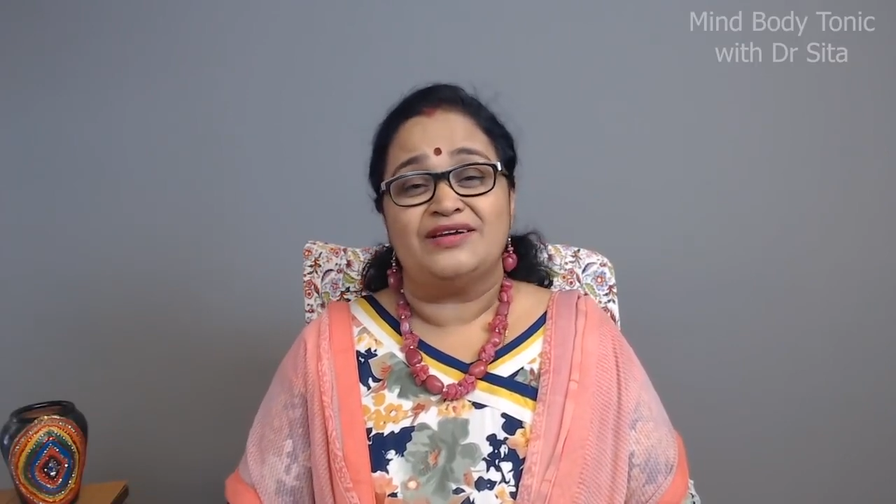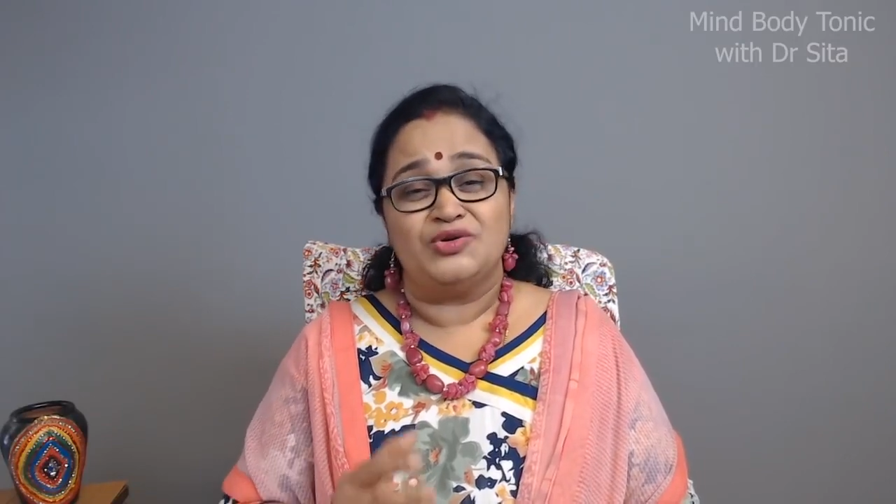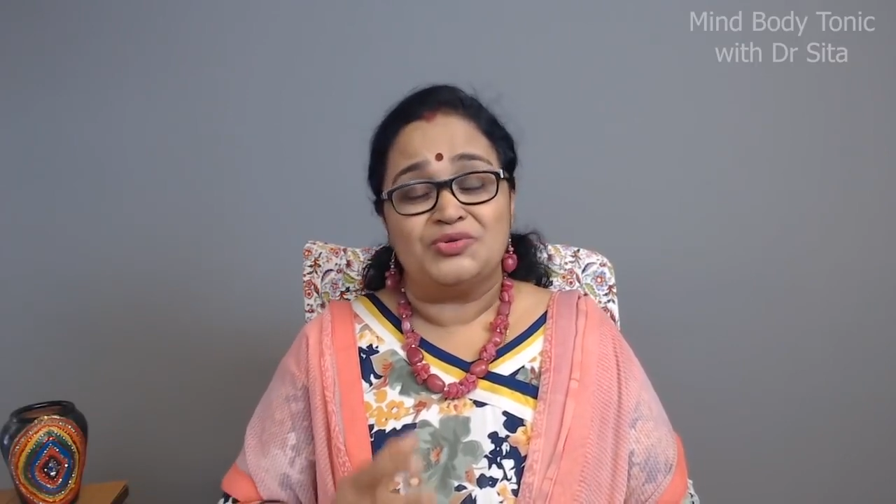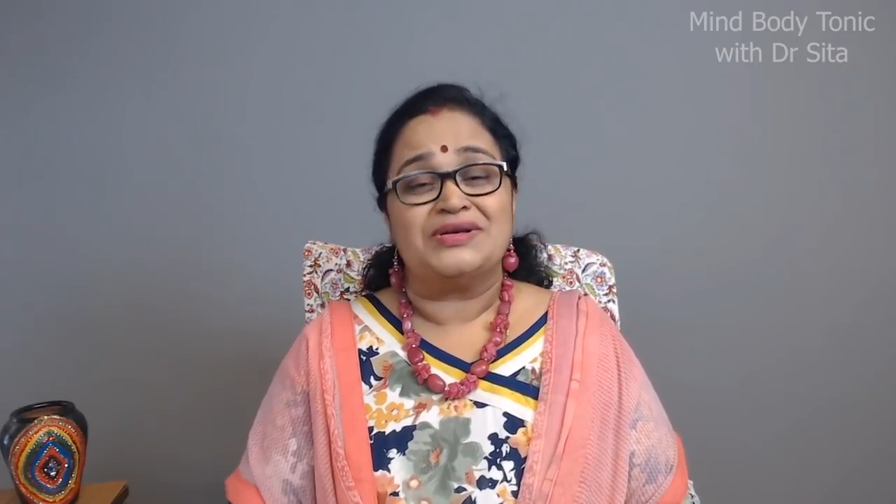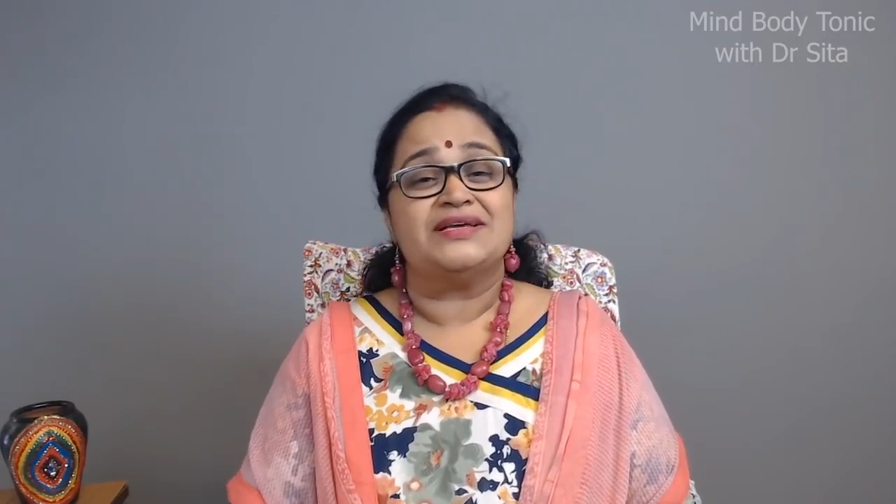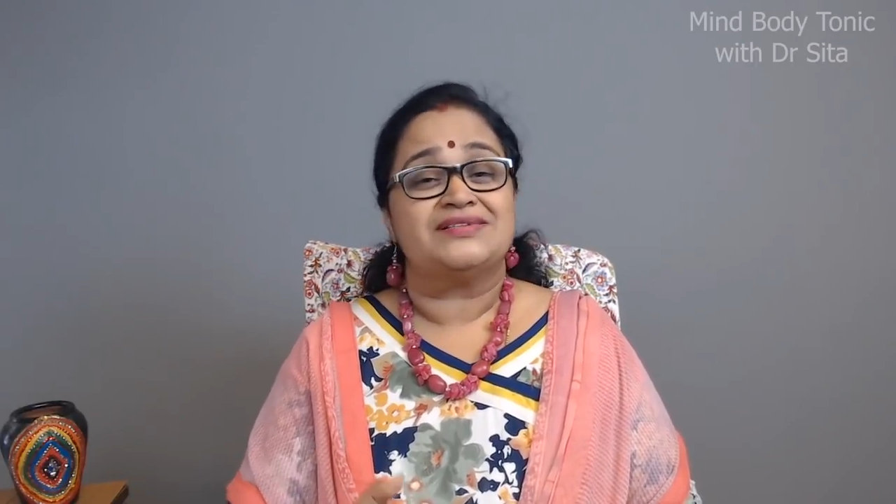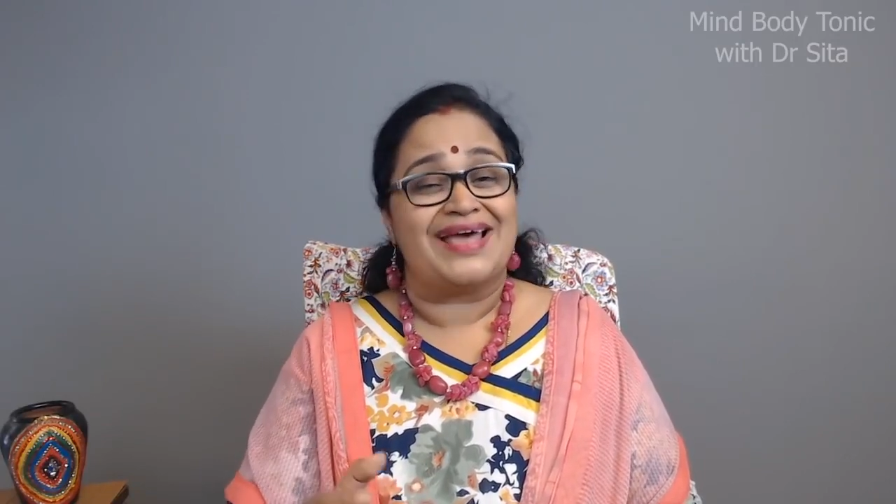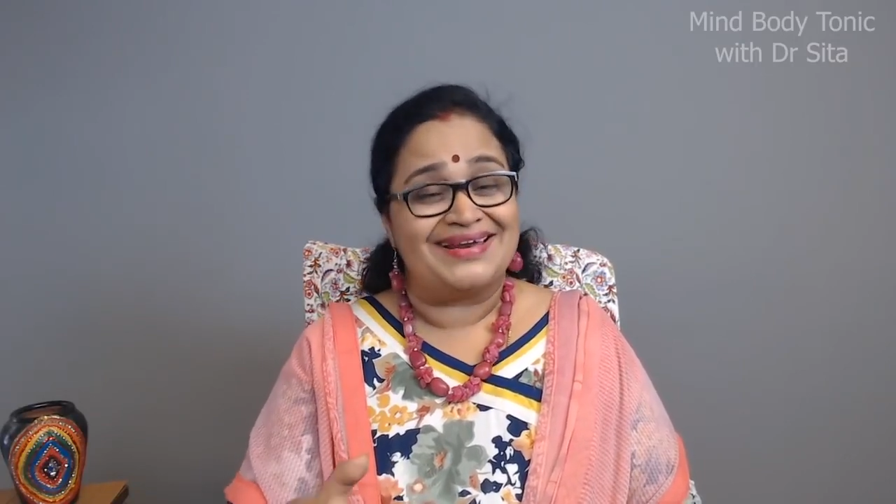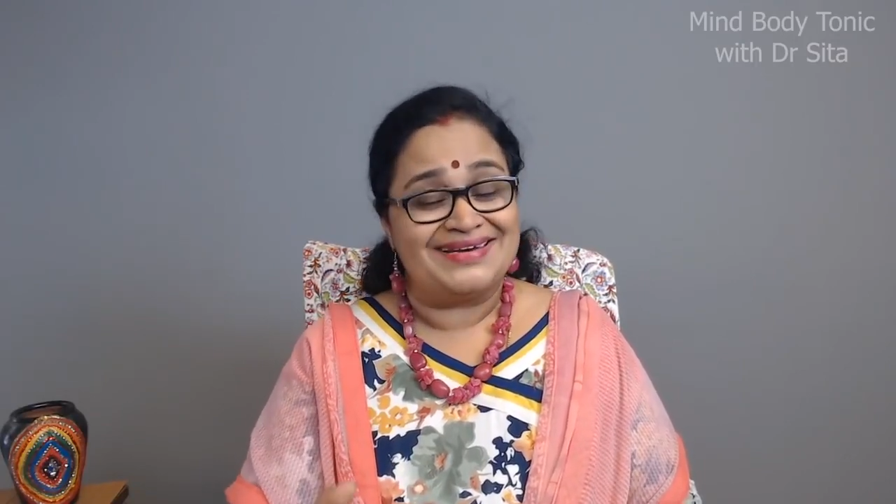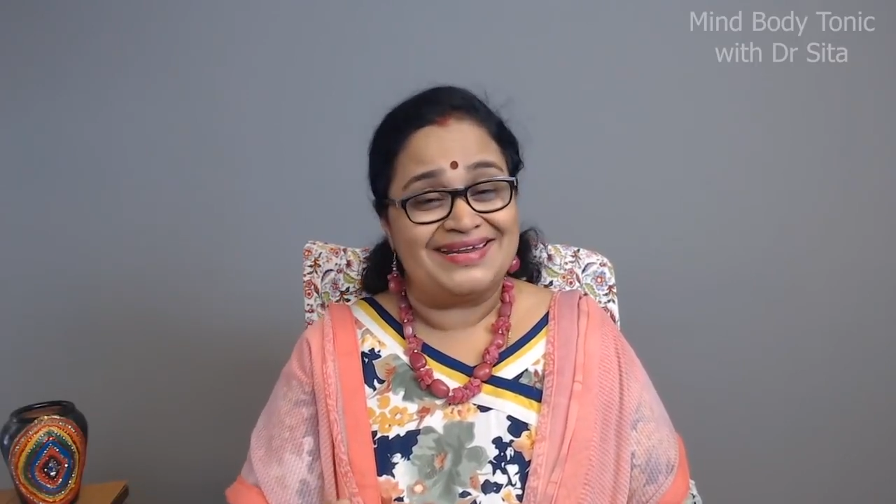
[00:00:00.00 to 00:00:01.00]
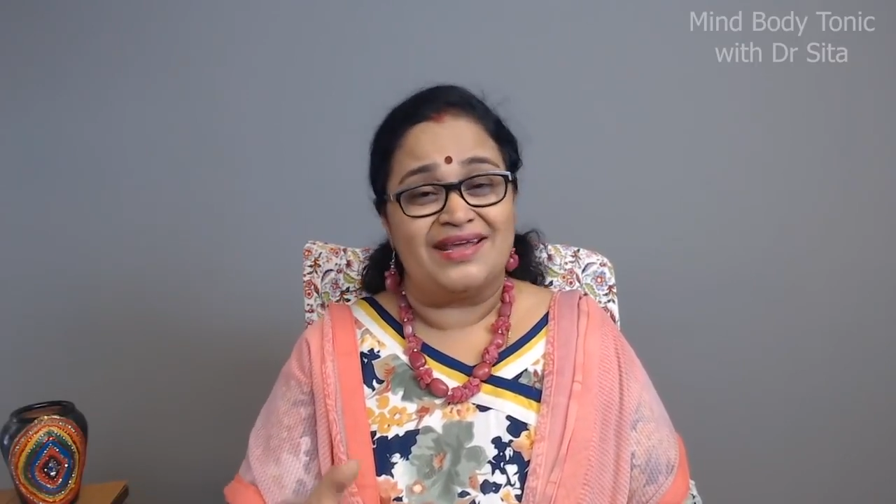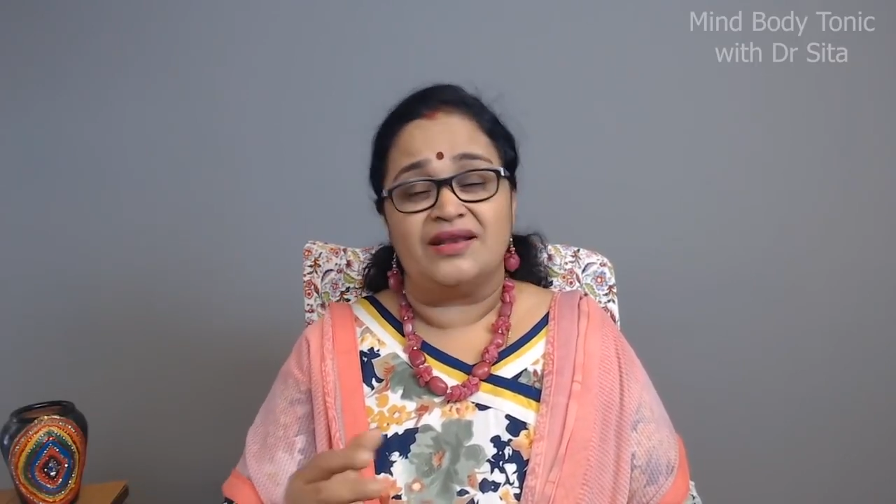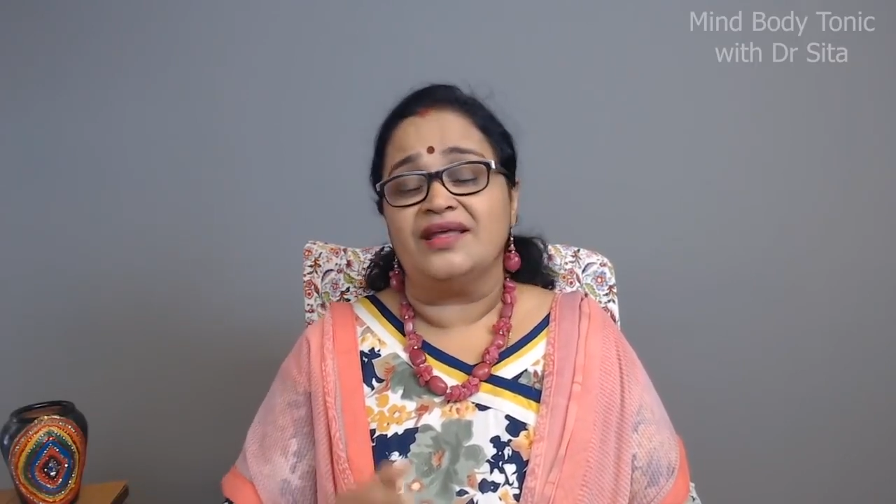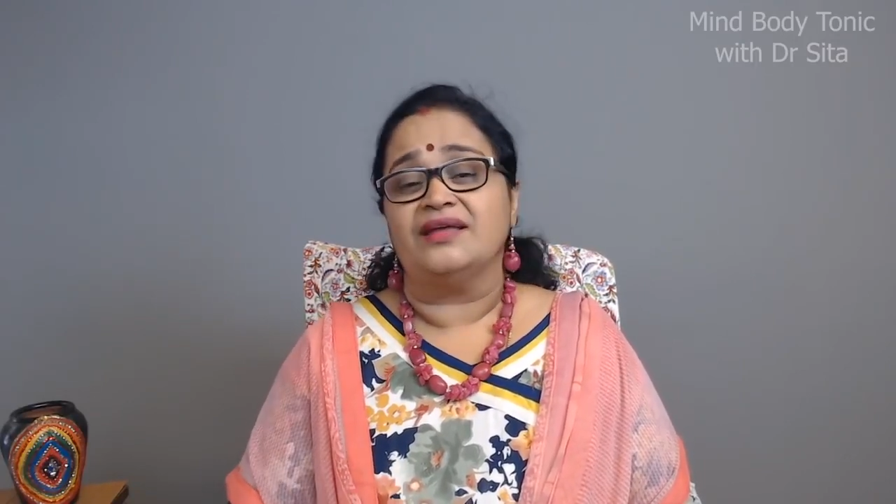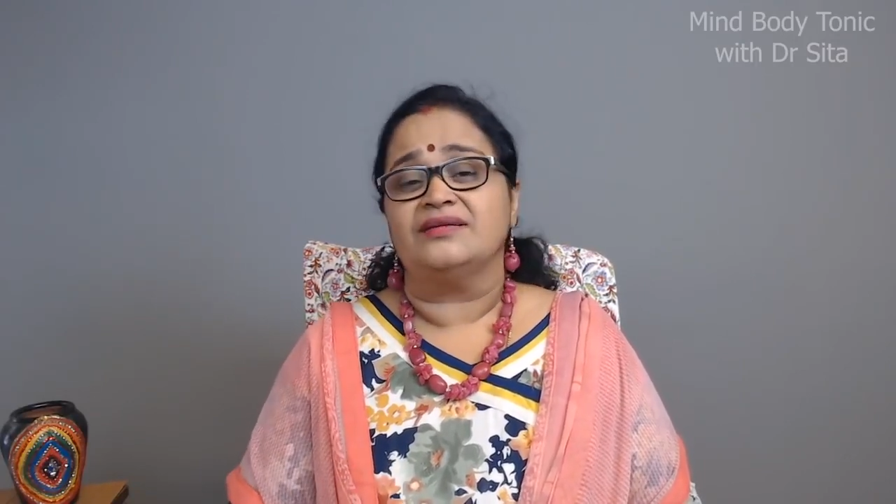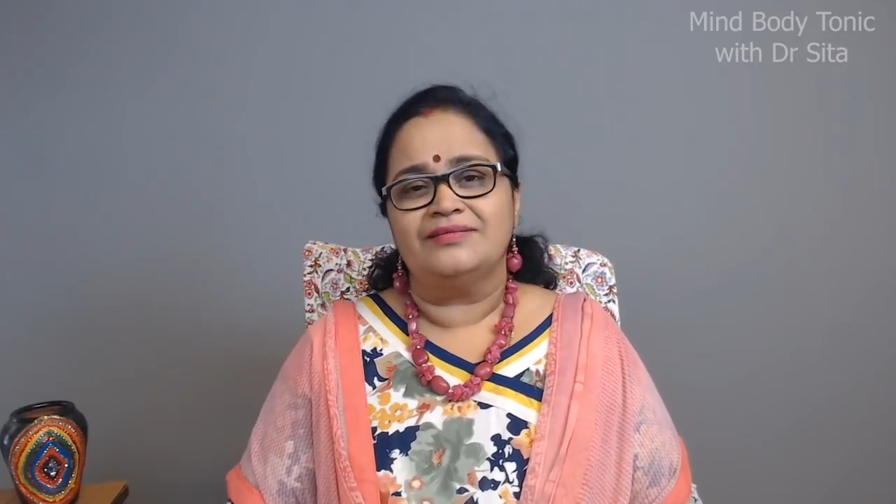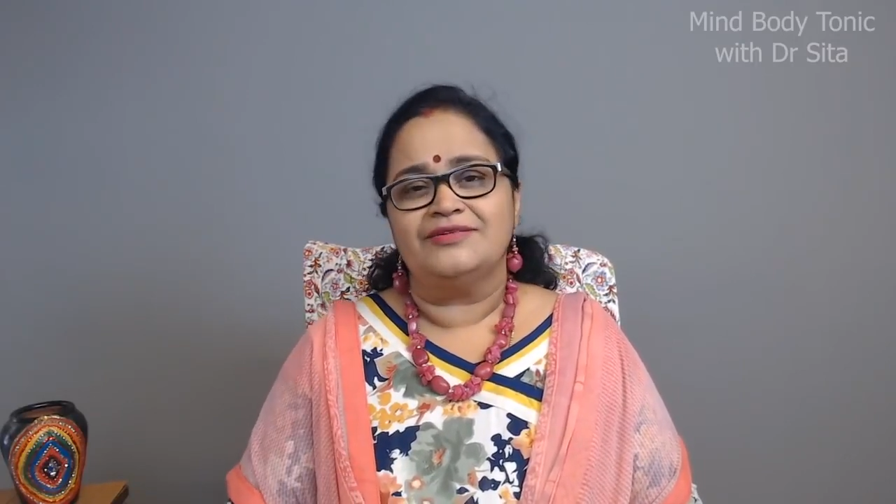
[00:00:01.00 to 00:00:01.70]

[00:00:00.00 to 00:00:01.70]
nucleus and DNA.